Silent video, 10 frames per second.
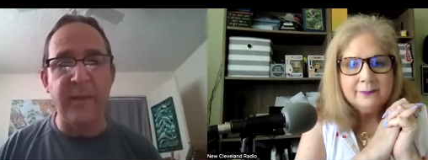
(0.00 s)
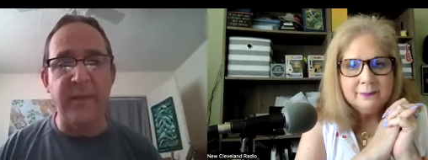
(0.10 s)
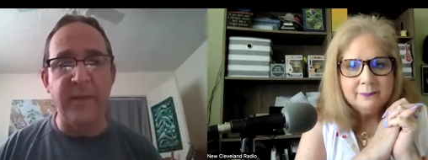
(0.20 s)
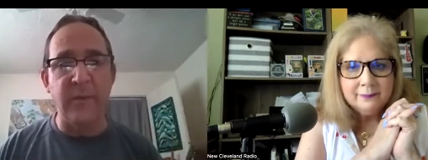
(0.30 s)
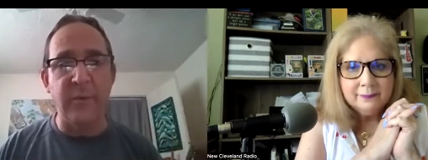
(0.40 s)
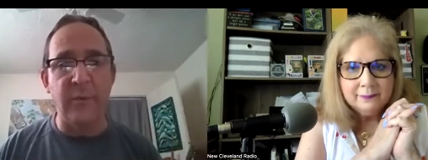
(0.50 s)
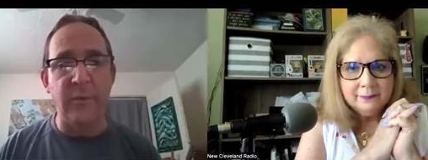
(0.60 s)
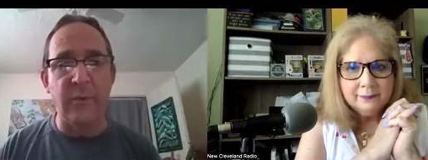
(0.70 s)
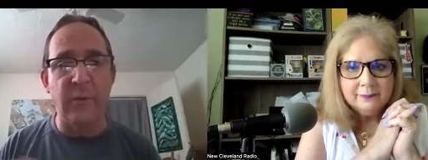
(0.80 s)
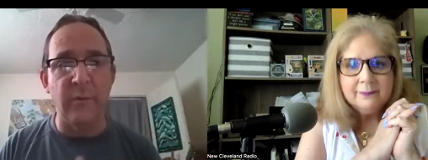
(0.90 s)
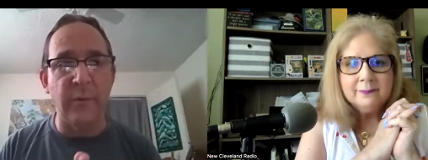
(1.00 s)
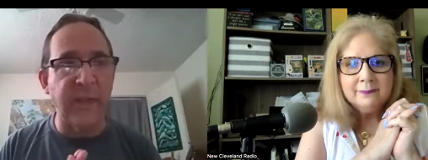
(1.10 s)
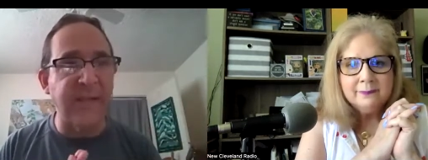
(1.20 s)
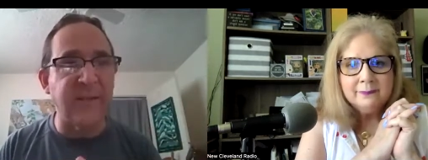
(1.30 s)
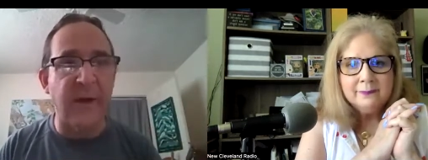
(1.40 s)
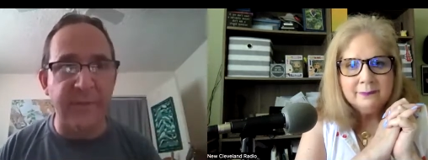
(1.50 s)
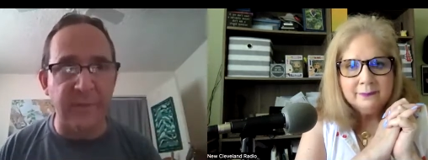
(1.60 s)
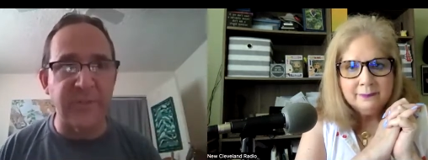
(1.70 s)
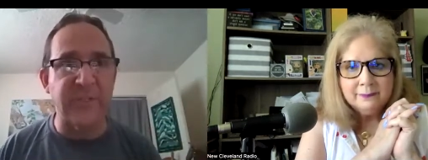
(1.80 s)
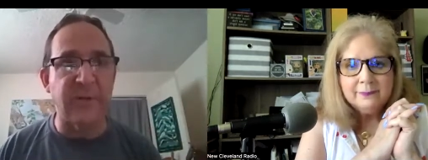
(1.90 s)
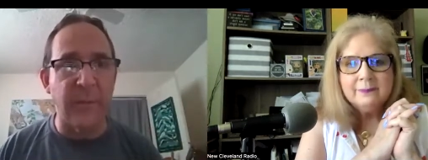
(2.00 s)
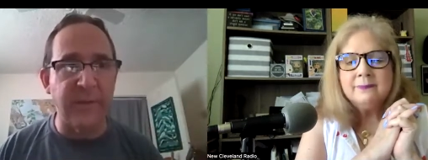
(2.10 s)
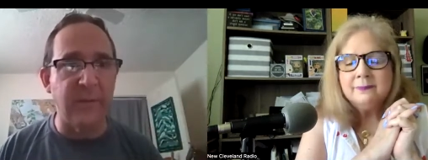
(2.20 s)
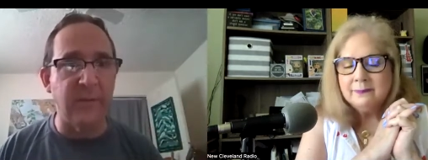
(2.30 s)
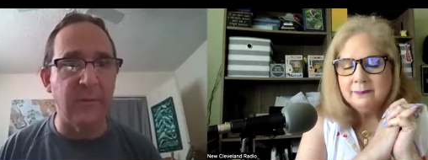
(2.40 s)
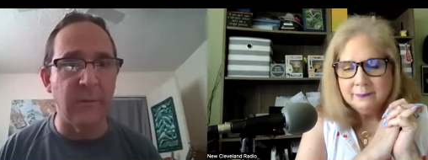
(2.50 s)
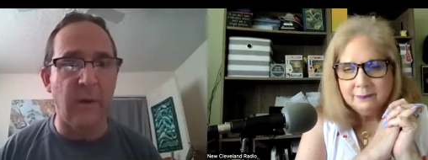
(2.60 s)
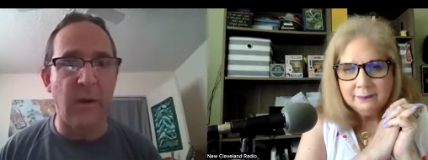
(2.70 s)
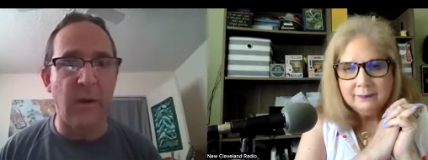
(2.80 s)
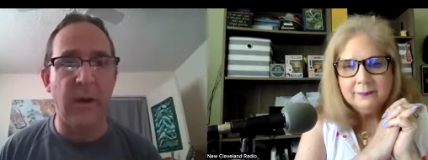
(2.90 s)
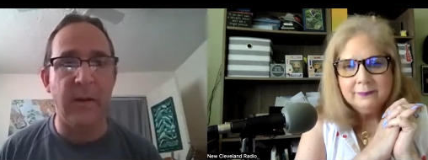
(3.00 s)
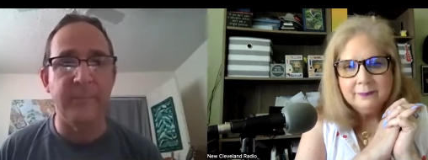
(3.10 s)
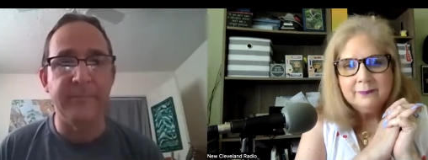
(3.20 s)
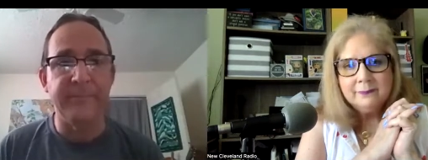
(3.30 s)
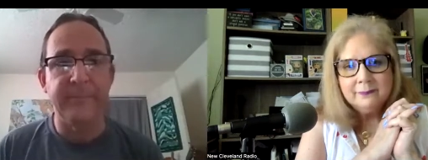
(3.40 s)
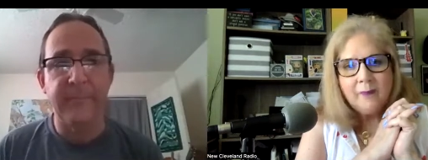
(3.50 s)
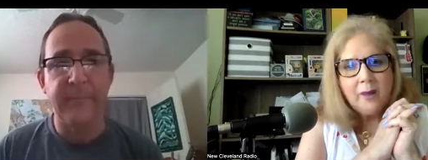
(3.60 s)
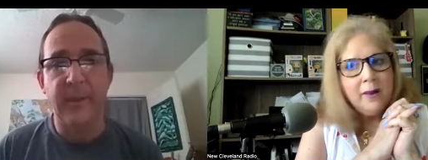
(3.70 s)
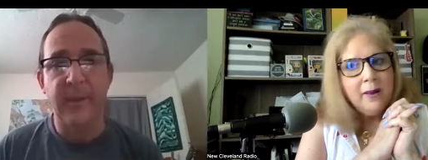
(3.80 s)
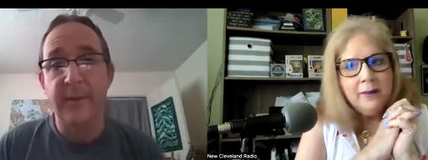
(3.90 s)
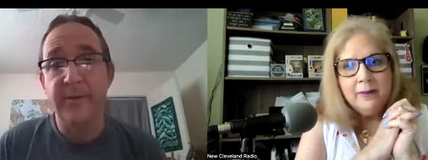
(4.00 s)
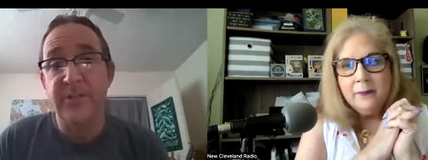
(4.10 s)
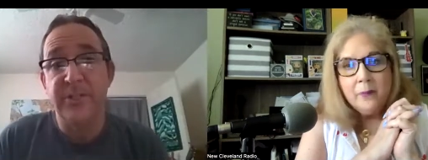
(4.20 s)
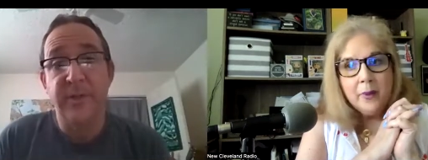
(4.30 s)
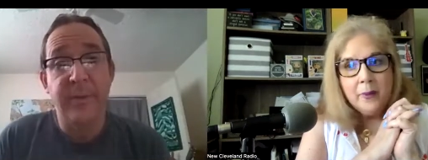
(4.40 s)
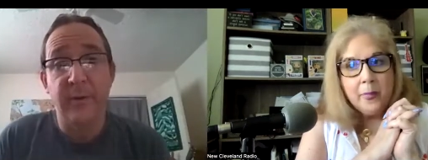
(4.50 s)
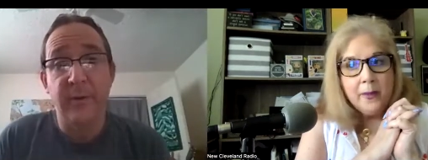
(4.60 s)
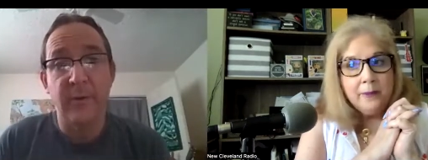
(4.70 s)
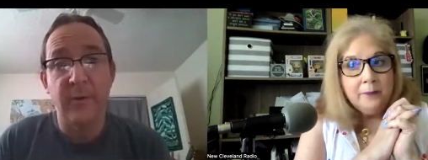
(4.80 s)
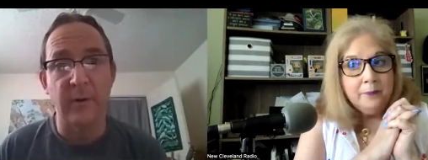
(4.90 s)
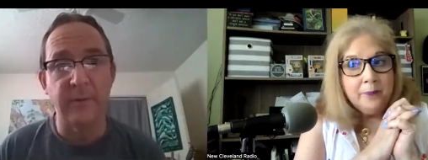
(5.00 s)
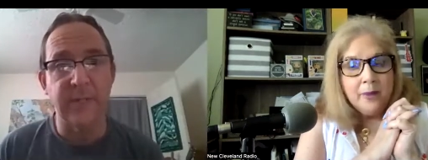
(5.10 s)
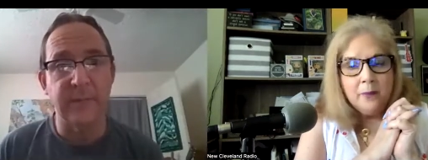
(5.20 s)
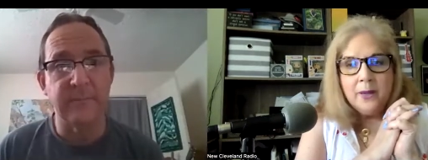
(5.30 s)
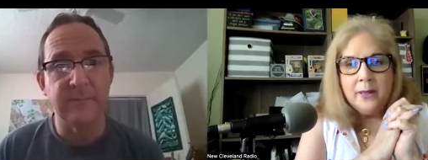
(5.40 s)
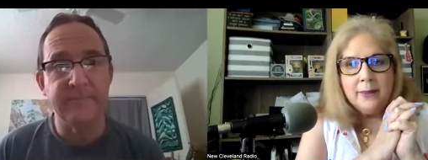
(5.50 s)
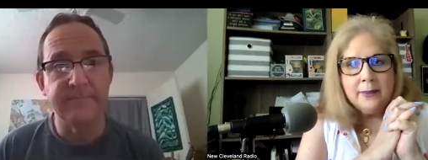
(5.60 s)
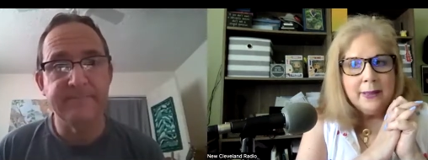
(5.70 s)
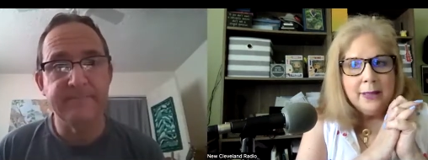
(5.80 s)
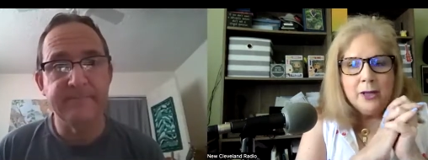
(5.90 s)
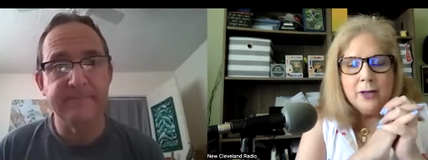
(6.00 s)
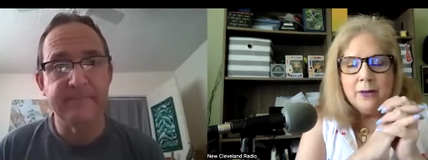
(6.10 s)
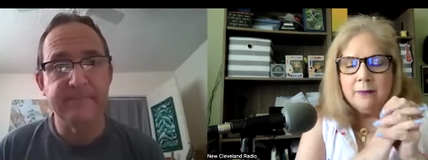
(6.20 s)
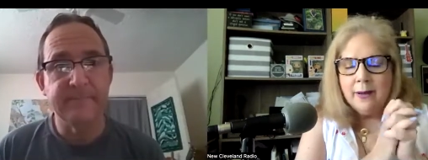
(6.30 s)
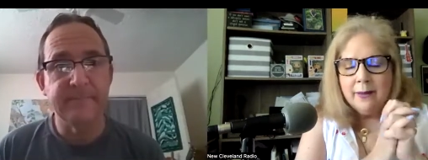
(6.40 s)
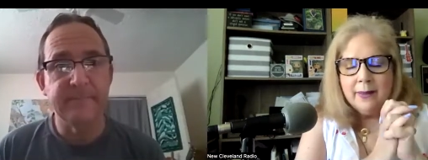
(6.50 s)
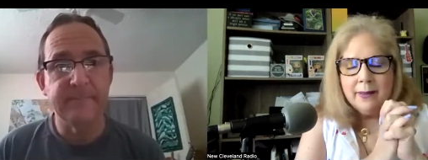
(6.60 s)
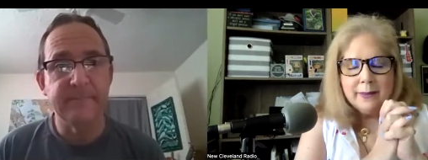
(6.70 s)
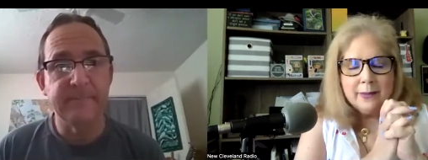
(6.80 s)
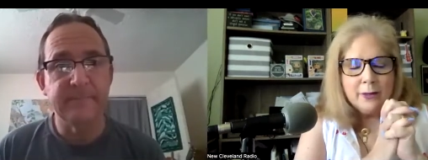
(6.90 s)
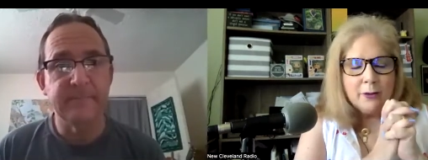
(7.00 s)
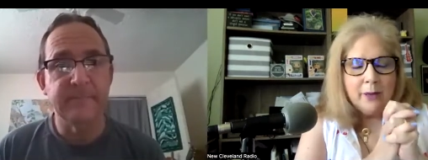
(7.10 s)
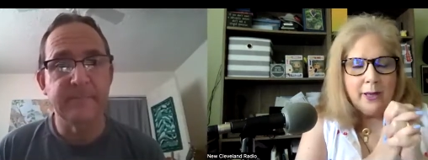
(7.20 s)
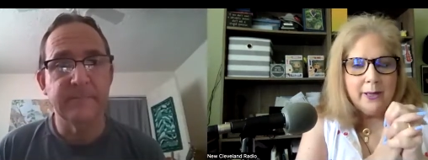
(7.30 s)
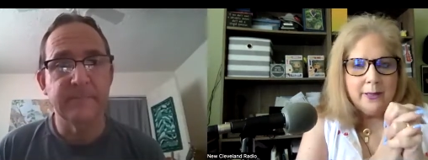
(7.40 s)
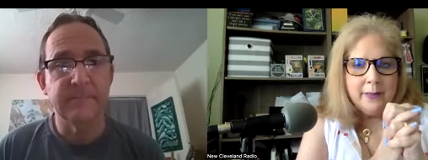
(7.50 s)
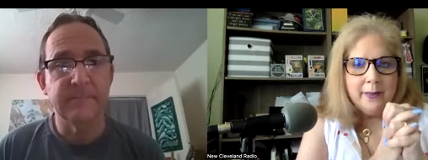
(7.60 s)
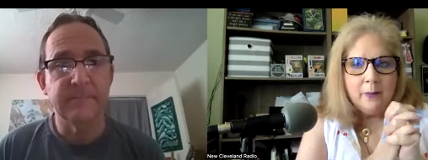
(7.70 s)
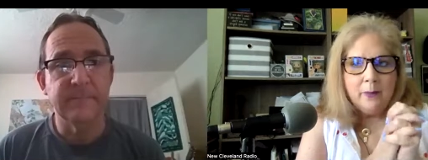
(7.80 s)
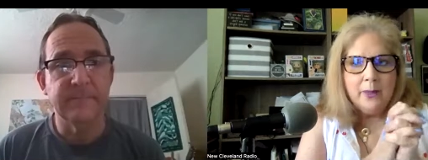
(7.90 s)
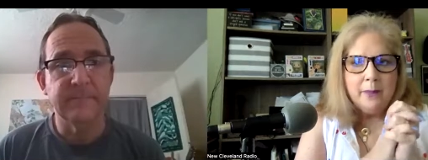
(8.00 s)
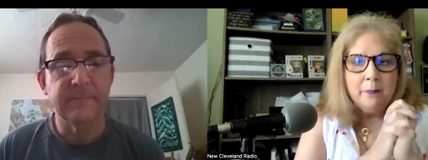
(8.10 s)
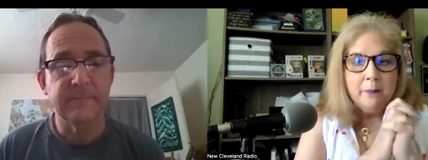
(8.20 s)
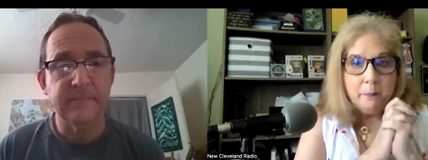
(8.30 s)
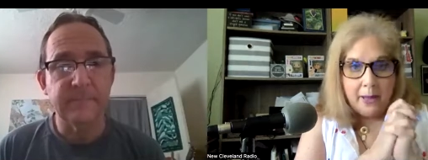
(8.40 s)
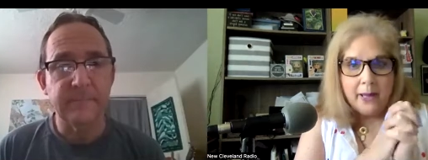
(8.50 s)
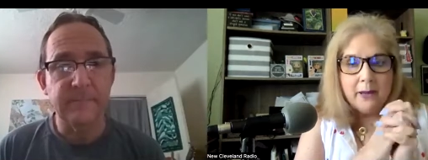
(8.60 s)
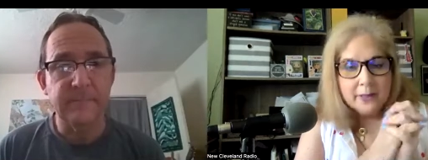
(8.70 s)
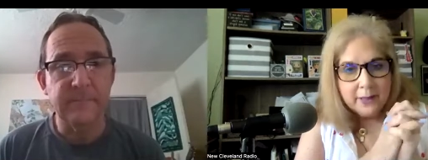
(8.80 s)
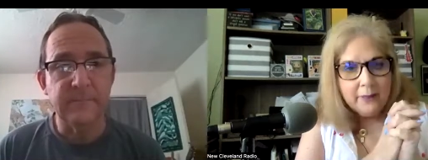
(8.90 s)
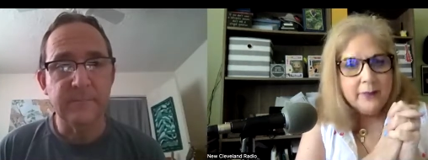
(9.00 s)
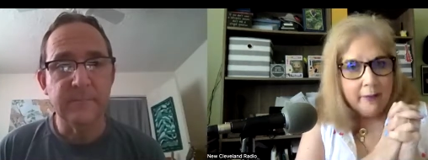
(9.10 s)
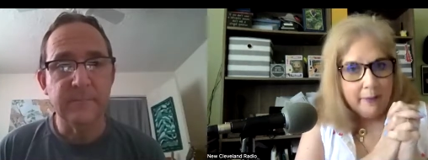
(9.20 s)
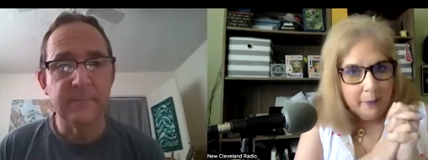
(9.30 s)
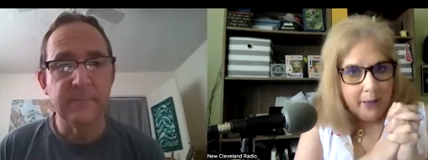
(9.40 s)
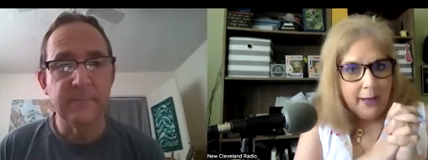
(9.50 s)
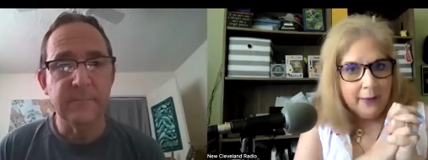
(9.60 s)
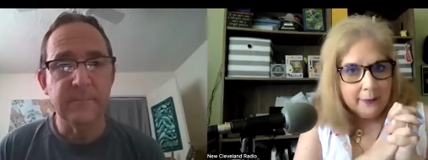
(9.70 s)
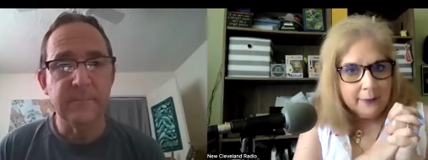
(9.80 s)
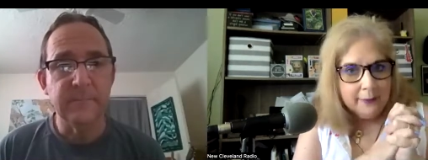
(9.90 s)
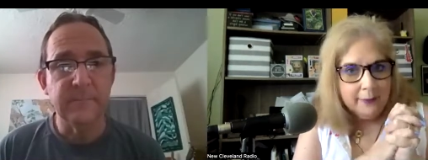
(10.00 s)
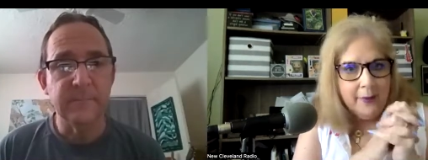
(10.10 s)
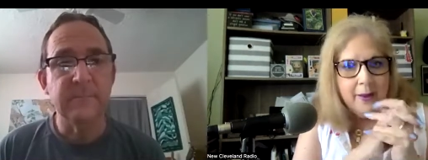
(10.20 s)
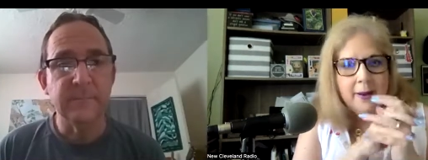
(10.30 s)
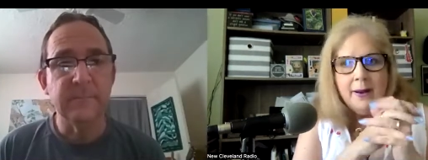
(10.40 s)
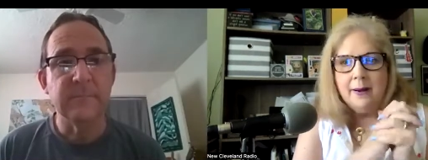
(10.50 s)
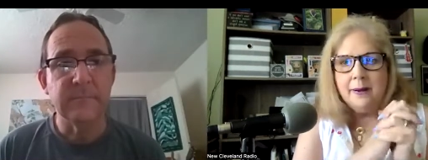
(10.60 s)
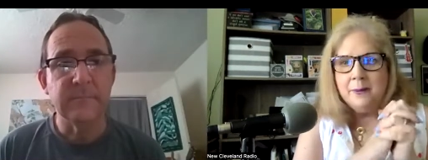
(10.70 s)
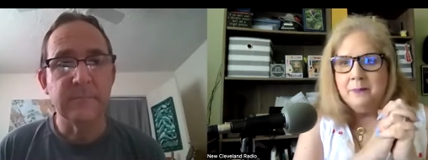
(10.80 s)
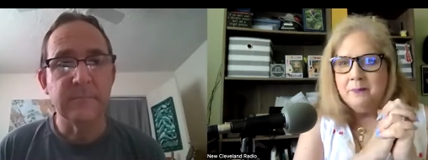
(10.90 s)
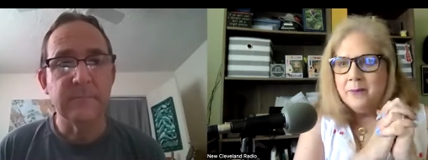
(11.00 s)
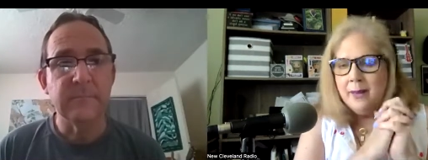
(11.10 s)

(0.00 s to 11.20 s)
Speaker 1: that you relate to others and the way that you um, just appear in the world. So. Well,
Speaker 2: you know, I think it's a great idea that we pat ourselves on the back. Um,